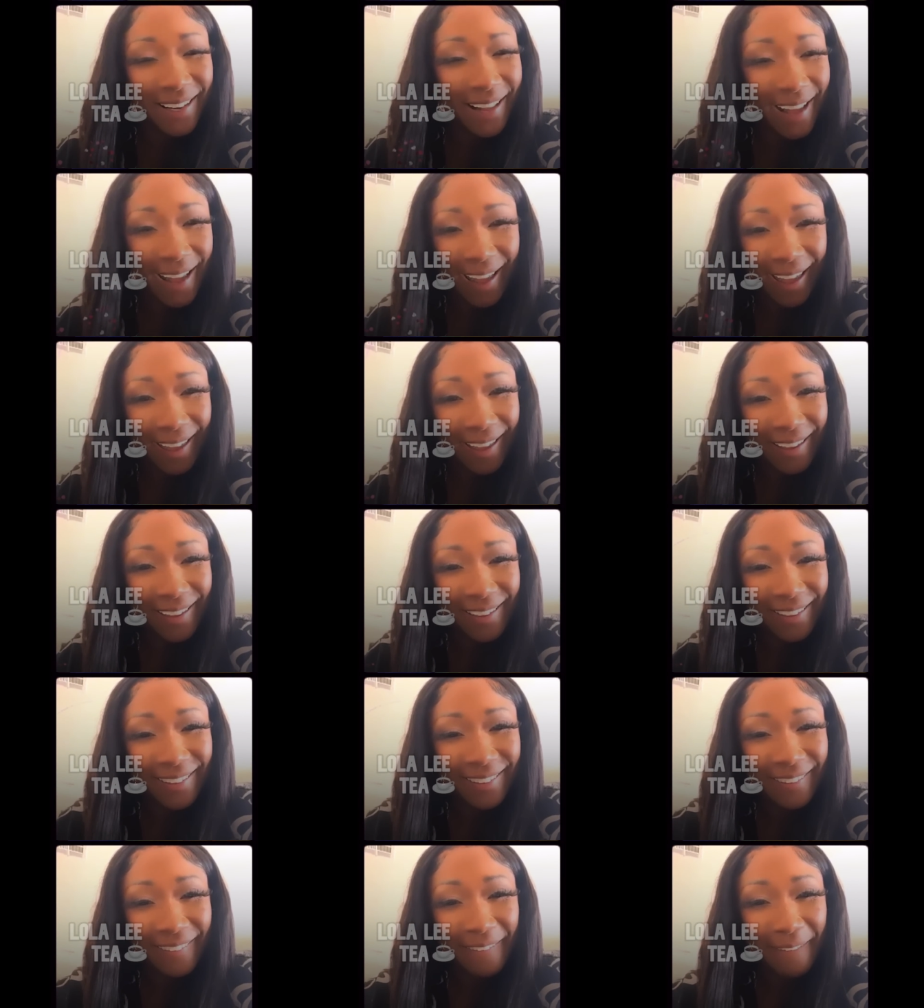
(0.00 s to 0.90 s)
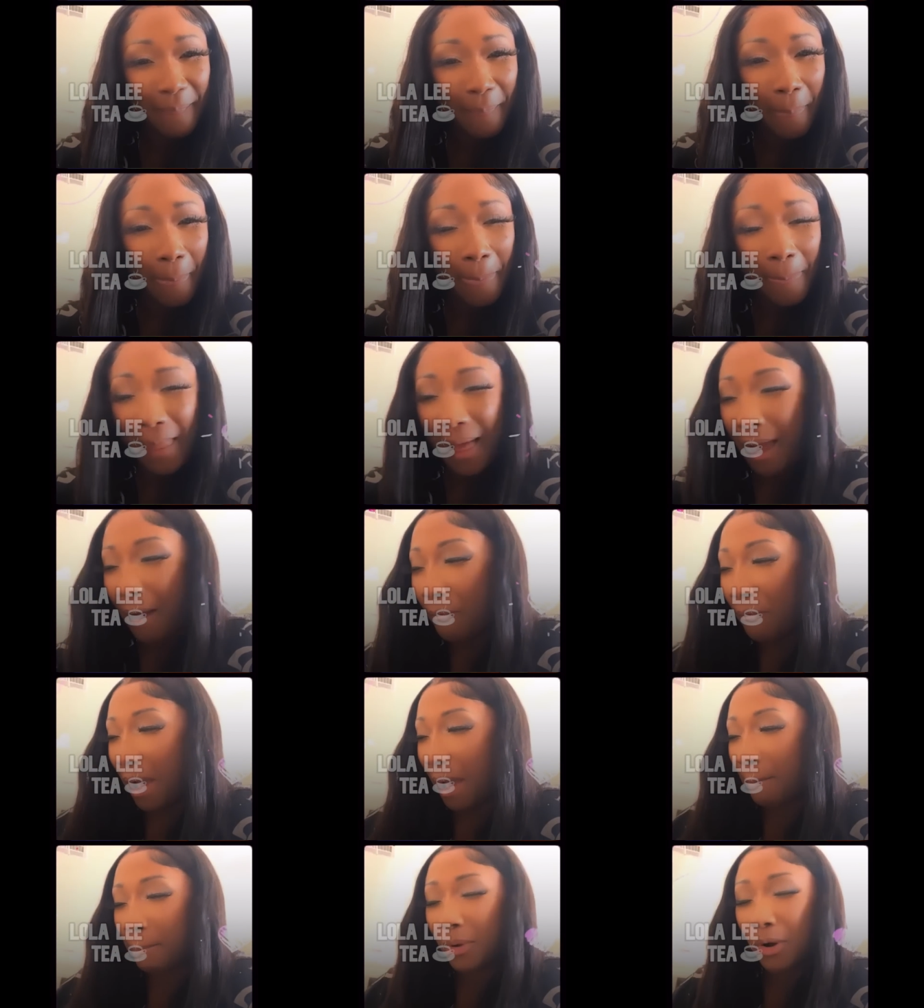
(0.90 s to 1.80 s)
than
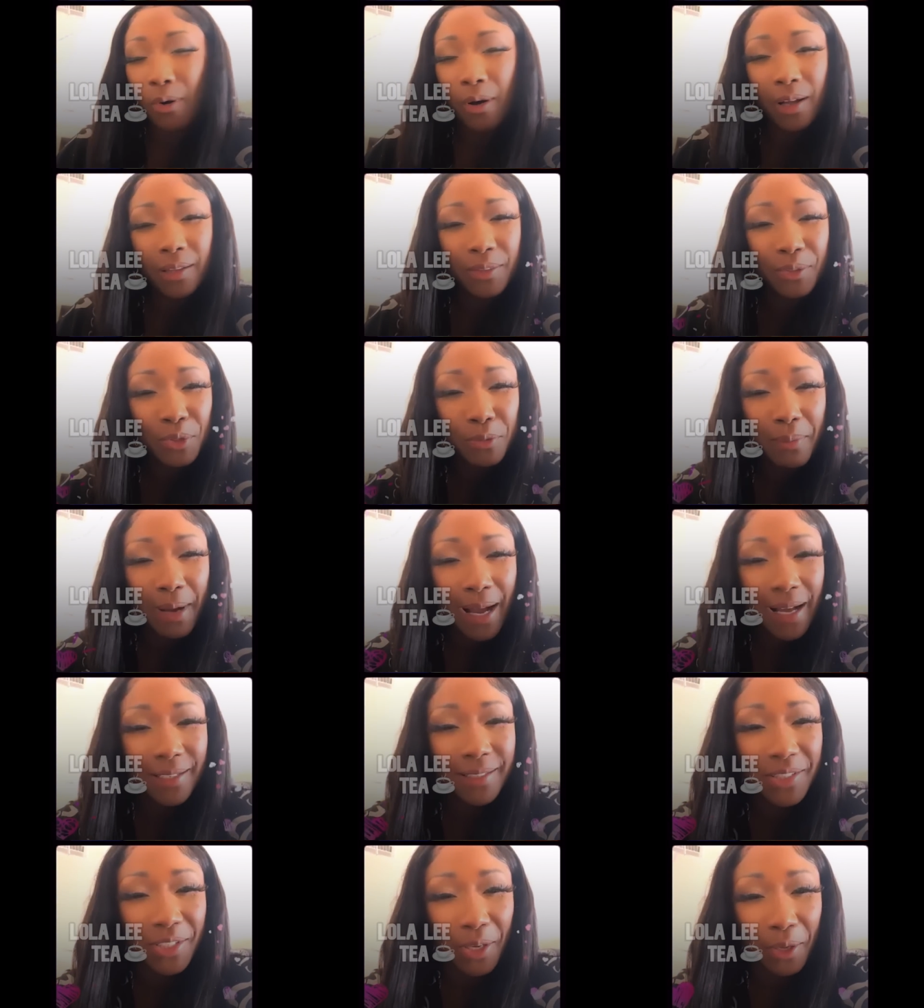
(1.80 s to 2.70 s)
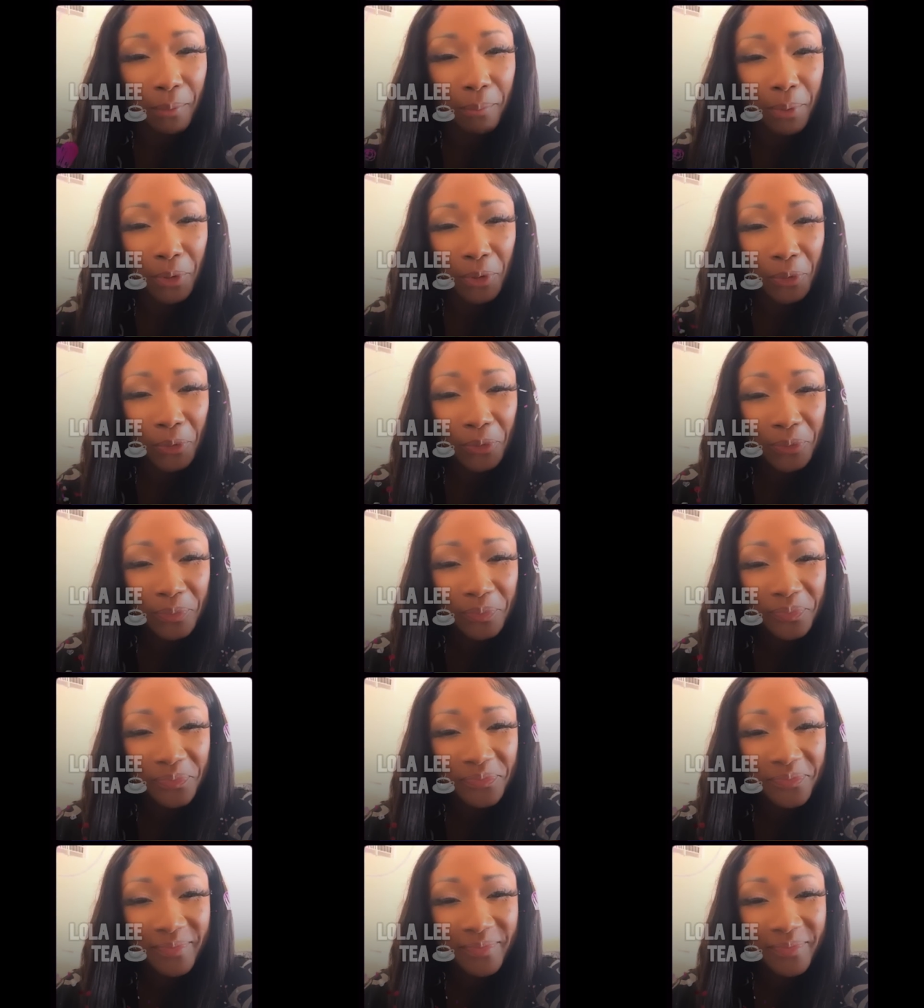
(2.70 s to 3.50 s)
that. I'm going through my shit, boo.